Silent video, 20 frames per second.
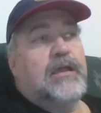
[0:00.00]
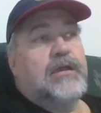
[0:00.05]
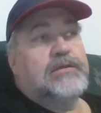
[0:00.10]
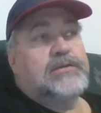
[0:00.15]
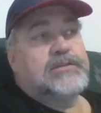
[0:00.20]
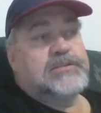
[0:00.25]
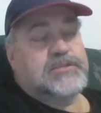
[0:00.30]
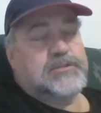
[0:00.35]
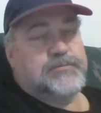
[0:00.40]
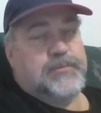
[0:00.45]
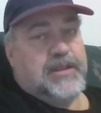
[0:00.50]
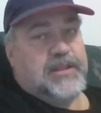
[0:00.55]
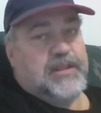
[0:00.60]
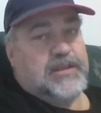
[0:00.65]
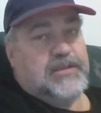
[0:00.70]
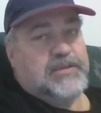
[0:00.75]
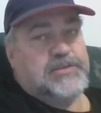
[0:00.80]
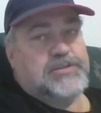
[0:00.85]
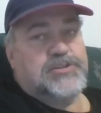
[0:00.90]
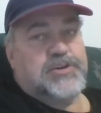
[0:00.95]

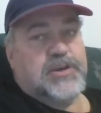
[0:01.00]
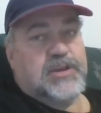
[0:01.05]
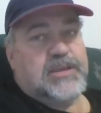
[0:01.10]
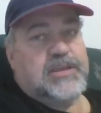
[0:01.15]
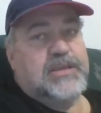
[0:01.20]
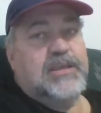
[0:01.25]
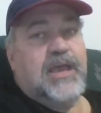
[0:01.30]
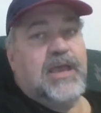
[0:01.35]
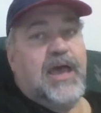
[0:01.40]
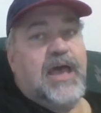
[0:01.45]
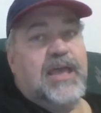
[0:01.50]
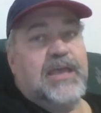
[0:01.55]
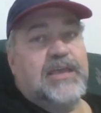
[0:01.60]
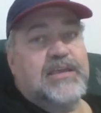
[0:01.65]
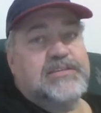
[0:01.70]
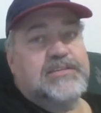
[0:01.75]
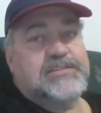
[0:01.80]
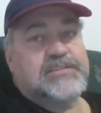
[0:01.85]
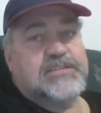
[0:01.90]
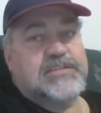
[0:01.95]
Spelling is tricky,
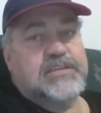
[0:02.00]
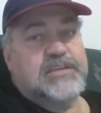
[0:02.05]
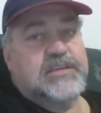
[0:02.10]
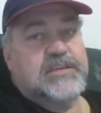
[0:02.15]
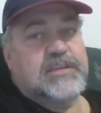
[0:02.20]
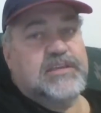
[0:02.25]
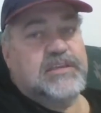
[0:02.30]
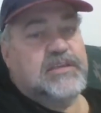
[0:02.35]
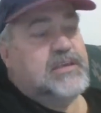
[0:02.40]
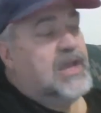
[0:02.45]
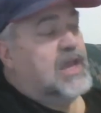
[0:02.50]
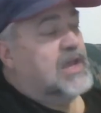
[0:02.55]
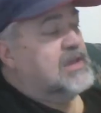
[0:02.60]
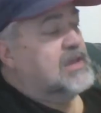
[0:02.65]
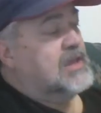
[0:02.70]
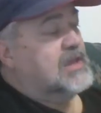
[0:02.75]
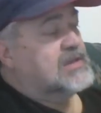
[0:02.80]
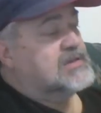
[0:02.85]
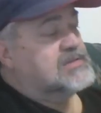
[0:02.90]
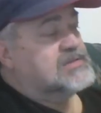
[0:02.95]

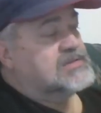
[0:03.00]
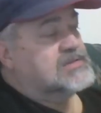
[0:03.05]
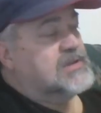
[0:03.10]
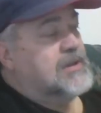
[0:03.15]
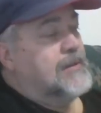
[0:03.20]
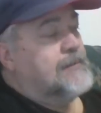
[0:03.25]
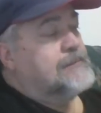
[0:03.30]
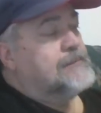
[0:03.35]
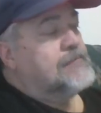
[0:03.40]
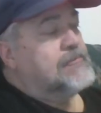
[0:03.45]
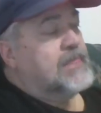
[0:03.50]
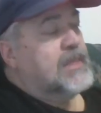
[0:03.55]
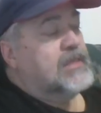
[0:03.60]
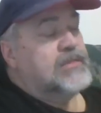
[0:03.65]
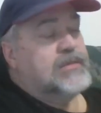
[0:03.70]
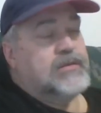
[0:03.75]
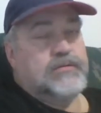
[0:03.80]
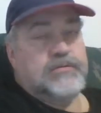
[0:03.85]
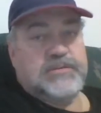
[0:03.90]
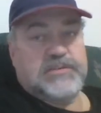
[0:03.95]
I-S-T-E-I-S. And
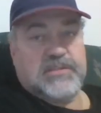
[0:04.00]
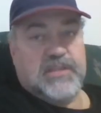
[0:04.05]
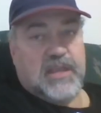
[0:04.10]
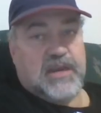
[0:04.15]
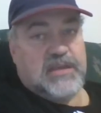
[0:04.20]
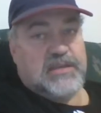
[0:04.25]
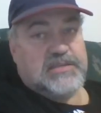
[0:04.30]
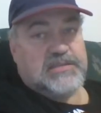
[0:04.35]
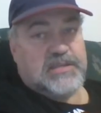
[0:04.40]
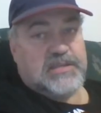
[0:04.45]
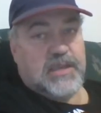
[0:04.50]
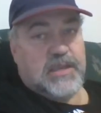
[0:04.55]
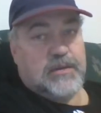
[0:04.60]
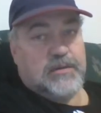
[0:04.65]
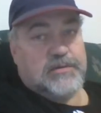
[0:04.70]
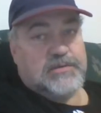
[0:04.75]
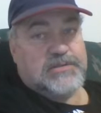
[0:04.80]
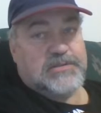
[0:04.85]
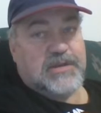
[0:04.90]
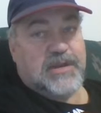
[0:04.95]
the ustedes,
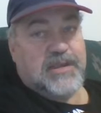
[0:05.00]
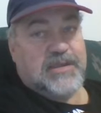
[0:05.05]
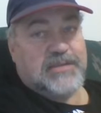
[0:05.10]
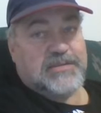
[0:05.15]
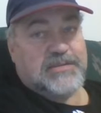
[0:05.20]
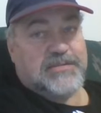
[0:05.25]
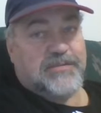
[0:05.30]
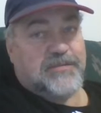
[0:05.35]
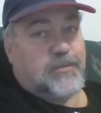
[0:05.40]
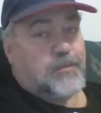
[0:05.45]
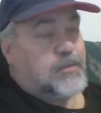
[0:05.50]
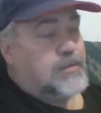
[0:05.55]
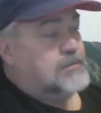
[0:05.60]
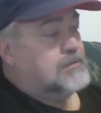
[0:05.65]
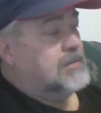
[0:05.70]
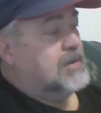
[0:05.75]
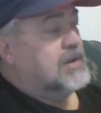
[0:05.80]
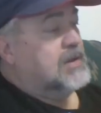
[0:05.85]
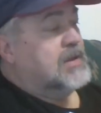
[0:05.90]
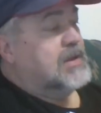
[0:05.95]
eos, and ellas form
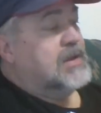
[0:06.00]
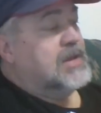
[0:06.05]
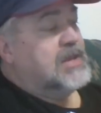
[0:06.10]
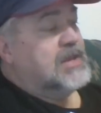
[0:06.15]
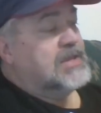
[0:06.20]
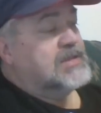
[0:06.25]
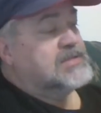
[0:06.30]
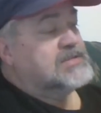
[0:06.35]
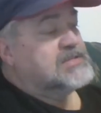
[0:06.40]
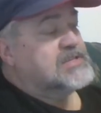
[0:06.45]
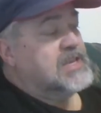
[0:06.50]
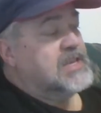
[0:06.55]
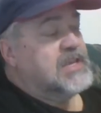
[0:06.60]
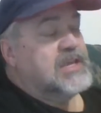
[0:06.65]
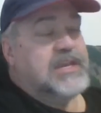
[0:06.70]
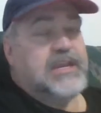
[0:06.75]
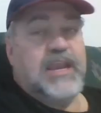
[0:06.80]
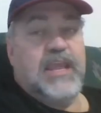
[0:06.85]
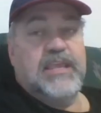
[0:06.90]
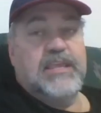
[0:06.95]
ends
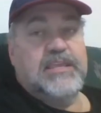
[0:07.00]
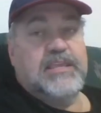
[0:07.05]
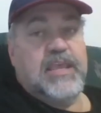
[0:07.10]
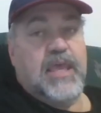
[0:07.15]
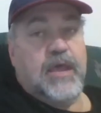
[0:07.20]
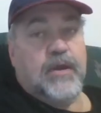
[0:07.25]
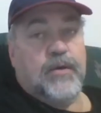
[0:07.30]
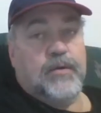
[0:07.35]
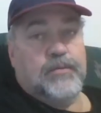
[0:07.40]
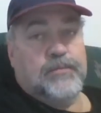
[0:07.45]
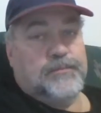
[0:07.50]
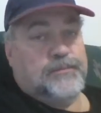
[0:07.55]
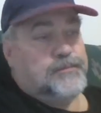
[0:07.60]
in yero.